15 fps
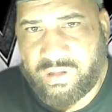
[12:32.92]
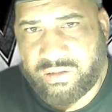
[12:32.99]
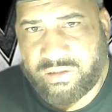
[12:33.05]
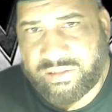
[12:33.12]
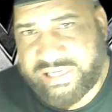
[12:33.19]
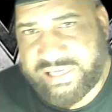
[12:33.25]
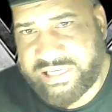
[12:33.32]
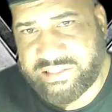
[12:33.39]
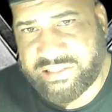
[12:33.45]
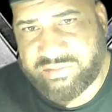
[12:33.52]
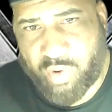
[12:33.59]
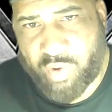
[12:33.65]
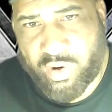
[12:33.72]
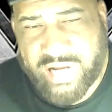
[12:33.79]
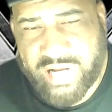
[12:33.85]
the Kings
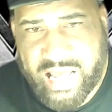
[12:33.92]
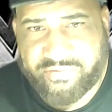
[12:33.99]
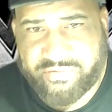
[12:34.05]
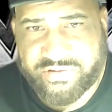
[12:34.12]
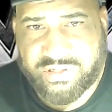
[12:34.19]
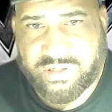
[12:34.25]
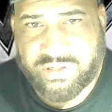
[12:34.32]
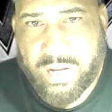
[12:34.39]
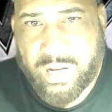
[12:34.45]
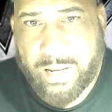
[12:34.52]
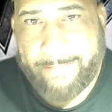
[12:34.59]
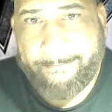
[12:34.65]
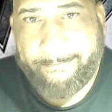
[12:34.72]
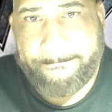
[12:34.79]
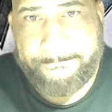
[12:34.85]
morning after.
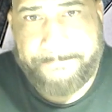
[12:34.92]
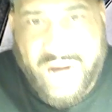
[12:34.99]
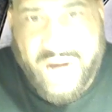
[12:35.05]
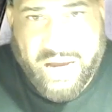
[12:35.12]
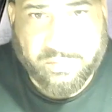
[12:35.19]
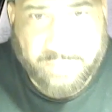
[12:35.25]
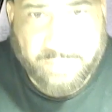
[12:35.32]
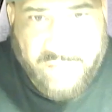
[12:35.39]
Bottom